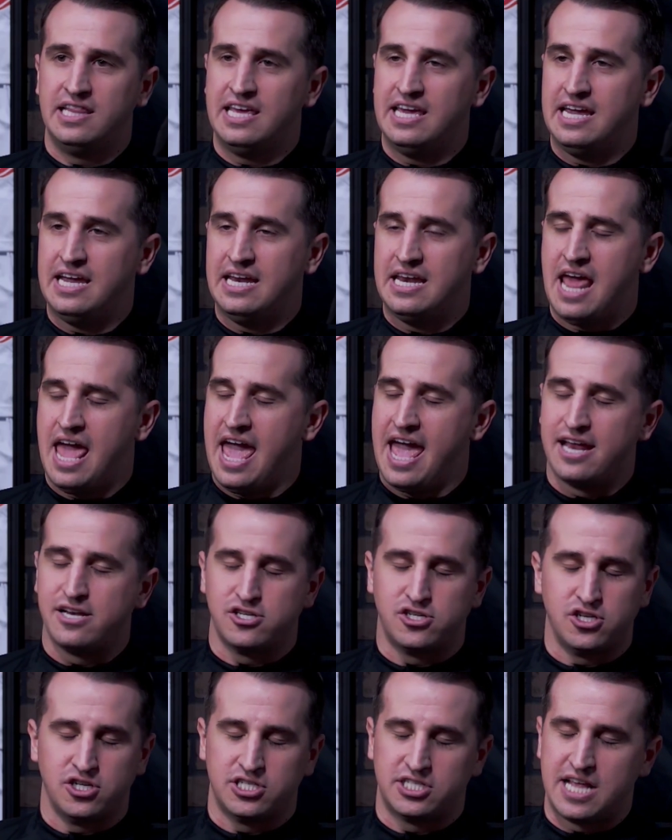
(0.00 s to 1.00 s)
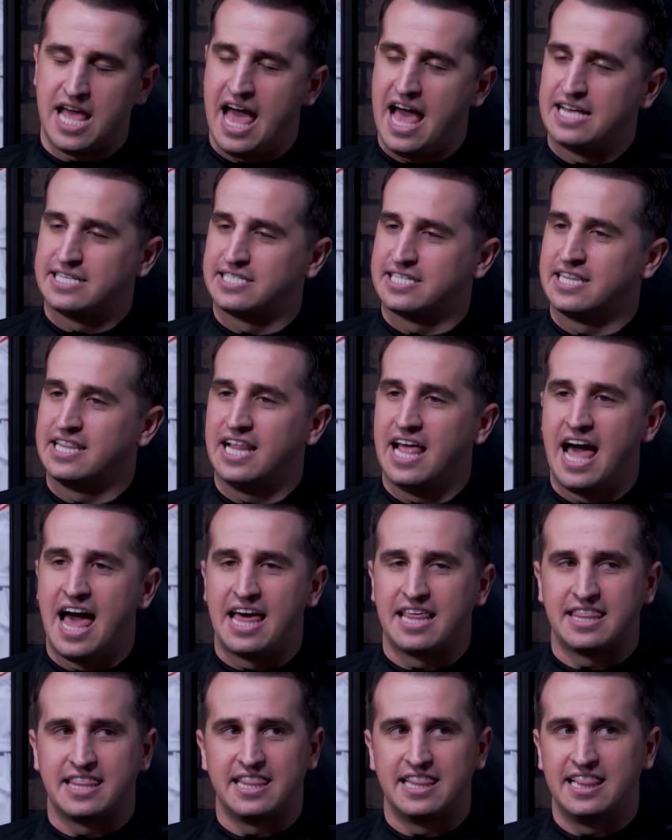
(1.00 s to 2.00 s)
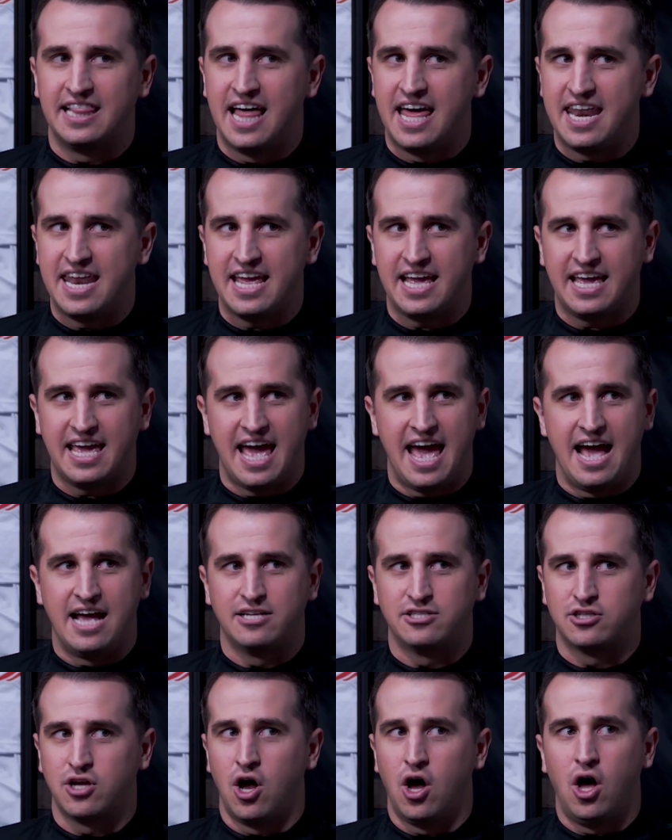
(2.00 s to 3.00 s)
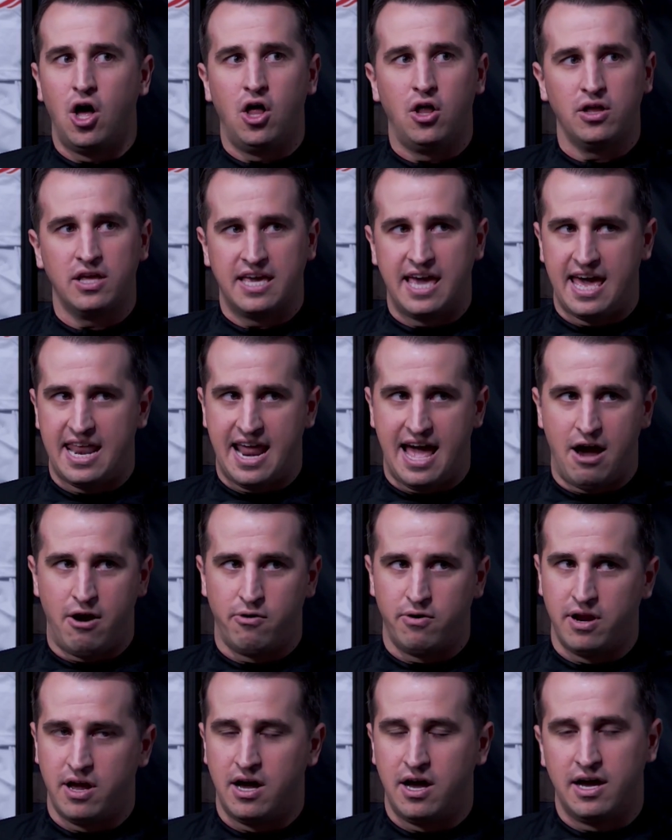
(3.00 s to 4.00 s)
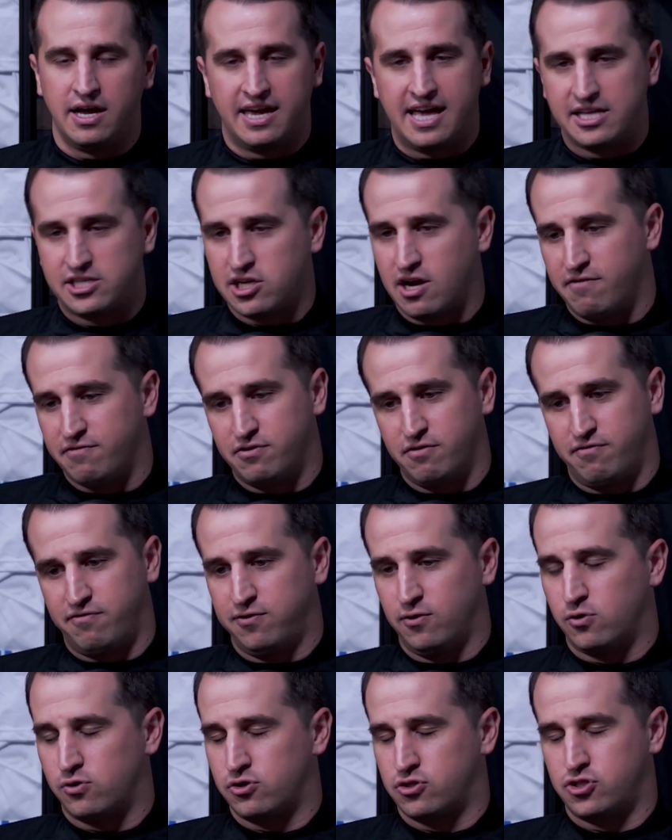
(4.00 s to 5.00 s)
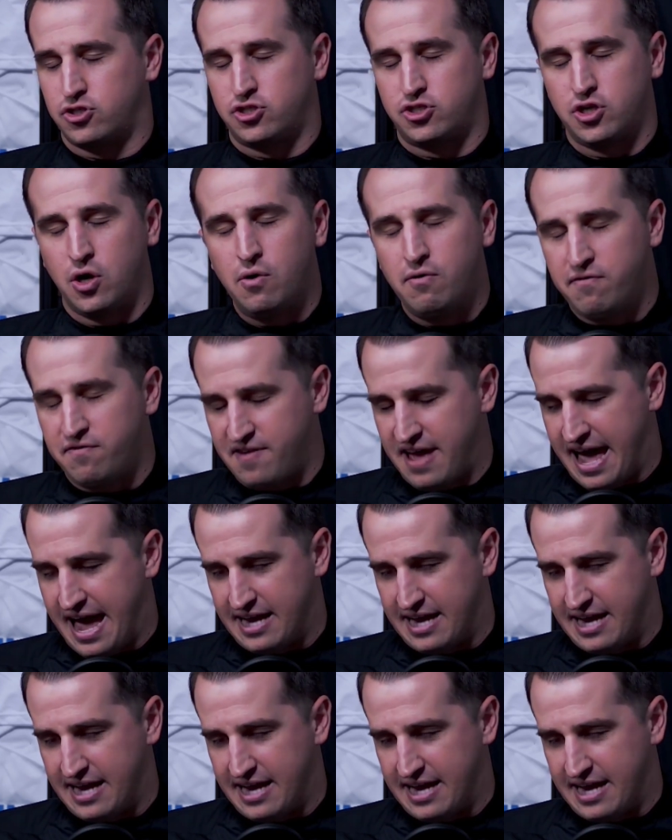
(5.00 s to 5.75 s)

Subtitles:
lean, and just as athletic as all get out. Gets off the floor so fast.